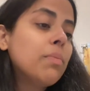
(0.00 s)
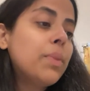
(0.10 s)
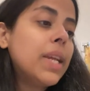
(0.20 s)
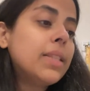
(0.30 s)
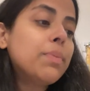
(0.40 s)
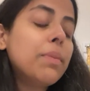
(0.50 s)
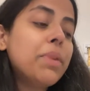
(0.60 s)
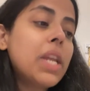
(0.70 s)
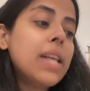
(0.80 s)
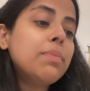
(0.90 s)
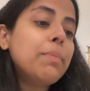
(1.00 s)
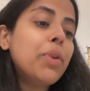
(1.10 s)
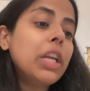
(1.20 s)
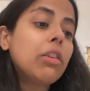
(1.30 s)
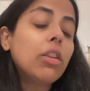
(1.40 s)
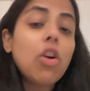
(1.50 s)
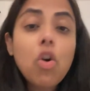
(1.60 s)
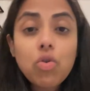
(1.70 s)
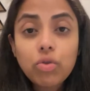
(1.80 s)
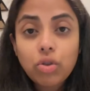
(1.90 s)
But it has been pretty
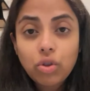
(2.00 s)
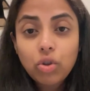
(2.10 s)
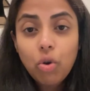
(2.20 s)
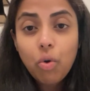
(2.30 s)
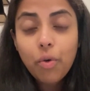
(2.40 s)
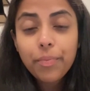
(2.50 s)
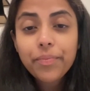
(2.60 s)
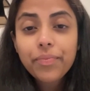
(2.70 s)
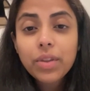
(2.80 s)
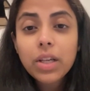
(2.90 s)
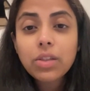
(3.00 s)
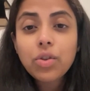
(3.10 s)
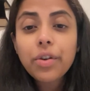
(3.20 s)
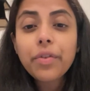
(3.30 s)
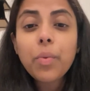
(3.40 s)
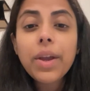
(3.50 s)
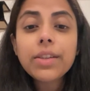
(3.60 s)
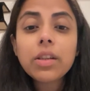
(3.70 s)
close. So it's sort of a way to